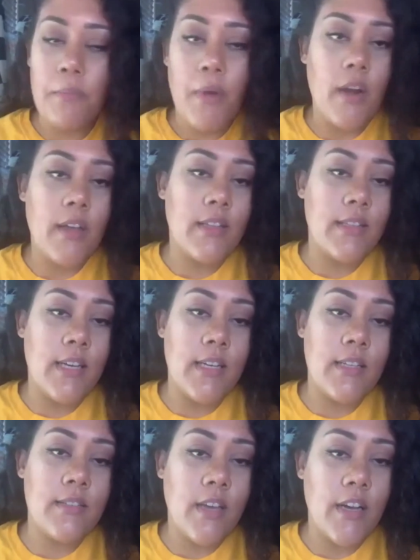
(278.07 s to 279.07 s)
parking
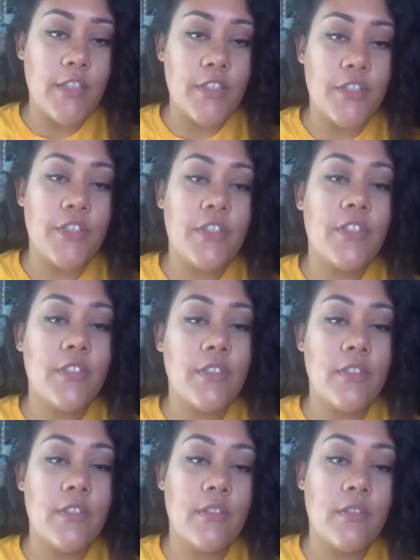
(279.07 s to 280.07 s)
lot concerts.
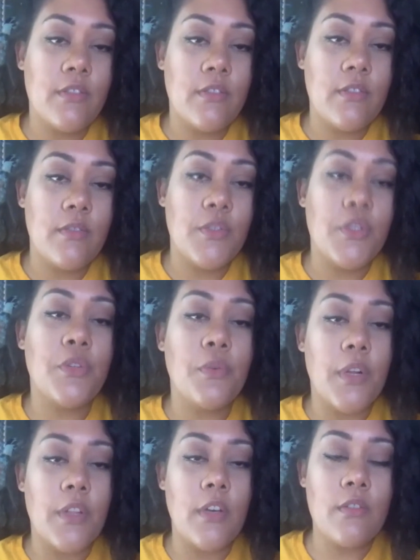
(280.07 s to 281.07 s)
Would you do
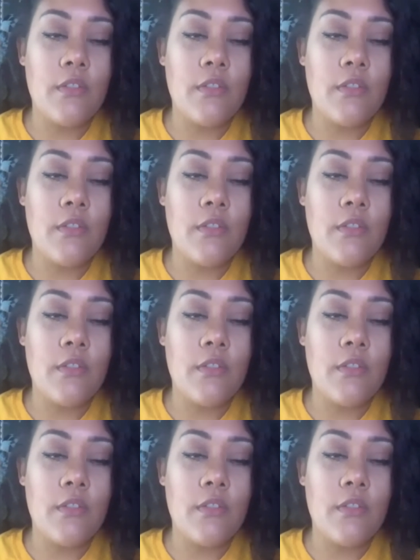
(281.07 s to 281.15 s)
one of mm-hmm.